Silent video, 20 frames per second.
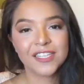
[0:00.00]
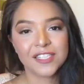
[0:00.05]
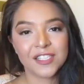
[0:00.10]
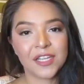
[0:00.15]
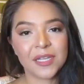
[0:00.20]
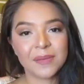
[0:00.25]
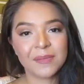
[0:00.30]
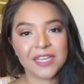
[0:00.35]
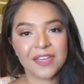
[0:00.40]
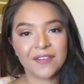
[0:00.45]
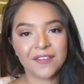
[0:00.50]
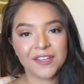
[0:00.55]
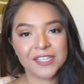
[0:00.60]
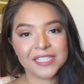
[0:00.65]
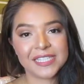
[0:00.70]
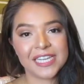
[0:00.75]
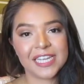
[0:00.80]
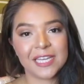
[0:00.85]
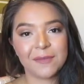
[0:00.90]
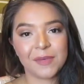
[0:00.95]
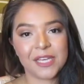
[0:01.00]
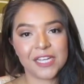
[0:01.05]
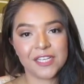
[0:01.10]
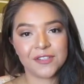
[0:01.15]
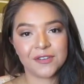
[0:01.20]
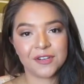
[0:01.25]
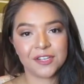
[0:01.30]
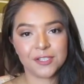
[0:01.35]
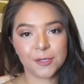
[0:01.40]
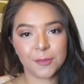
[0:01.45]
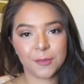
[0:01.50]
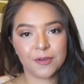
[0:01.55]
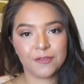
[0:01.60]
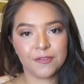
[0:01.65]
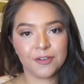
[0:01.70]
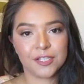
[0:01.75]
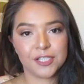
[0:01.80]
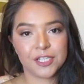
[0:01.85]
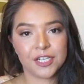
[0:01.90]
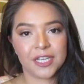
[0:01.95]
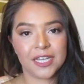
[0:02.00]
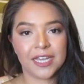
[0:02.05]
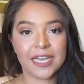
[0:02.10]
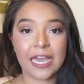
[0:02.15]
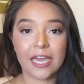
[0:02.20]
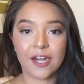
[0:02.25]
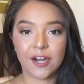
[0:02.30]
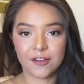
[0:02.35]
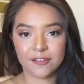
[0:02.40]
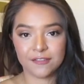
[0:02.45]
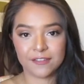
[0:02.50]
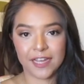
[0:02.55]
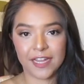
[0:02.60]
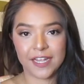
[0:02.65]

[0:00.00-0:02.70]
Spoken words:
So let me give you a sneak peek to our trip to Virginia and our flight